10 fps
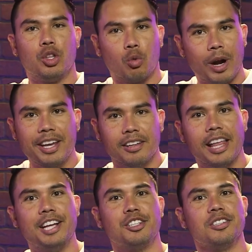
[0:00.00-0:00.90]
the
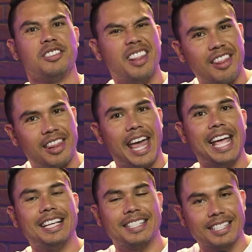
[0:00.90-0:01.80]
regulations that
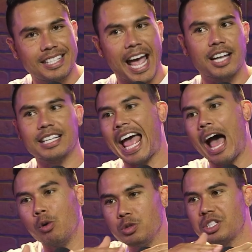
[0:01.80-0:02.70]
they set
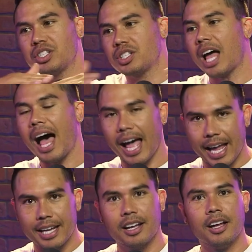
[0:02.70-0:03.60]

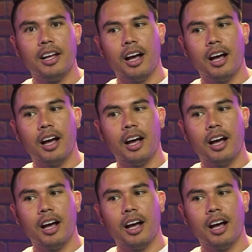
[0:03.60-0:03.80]
outside